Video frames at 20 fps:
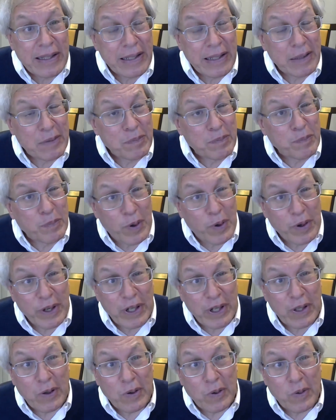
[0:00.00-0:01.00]
that
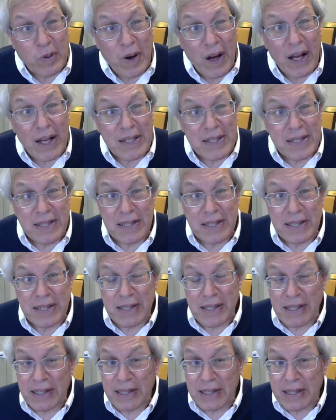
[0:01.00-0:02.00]
burning a
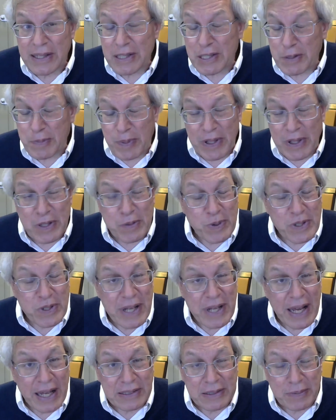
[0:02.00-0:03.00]
cross is speech
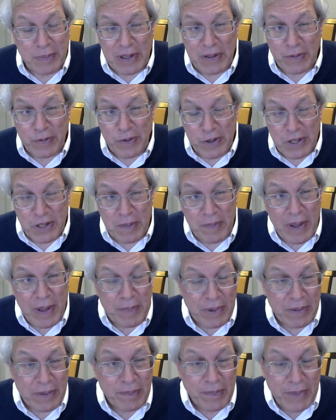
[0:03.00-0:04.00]
protected by the First
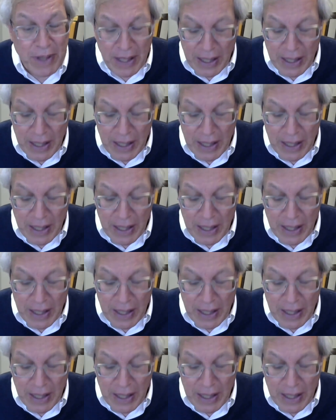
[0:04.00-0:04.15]
Amendment